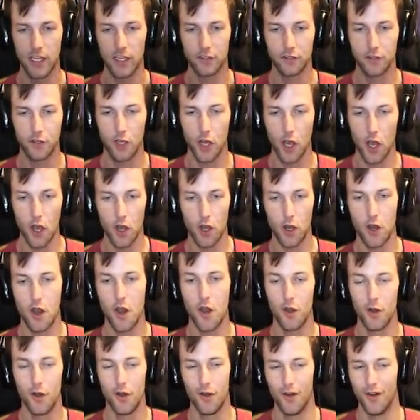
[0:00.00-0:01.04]
Let's
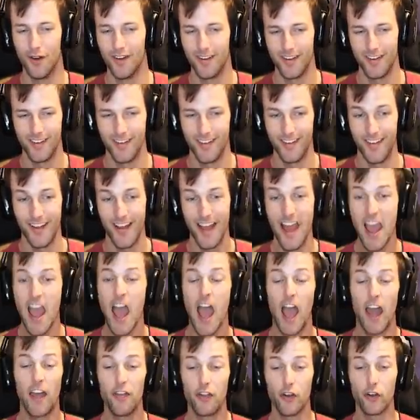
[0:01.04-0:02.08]
go.
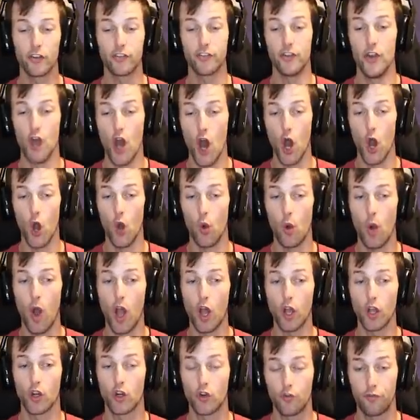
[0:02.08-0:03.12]
And there's no
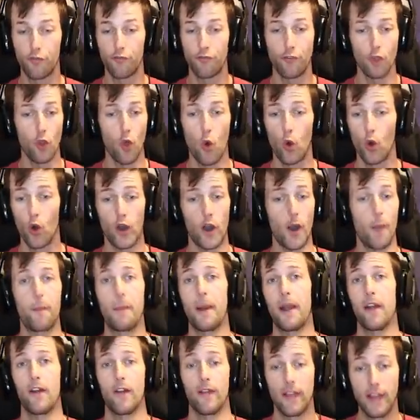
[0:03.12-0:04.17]
floor,
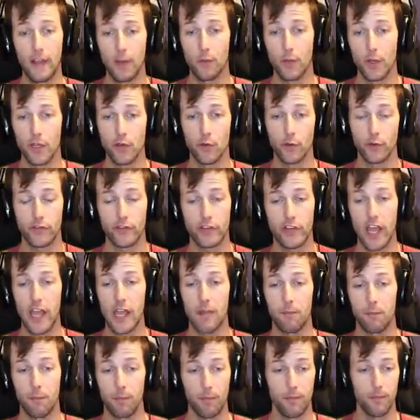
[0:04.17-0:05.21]
apparently, when you
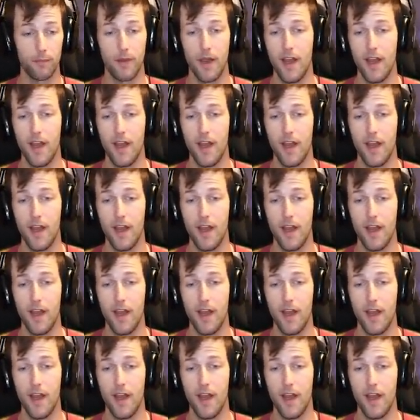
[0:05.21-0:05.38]
escape.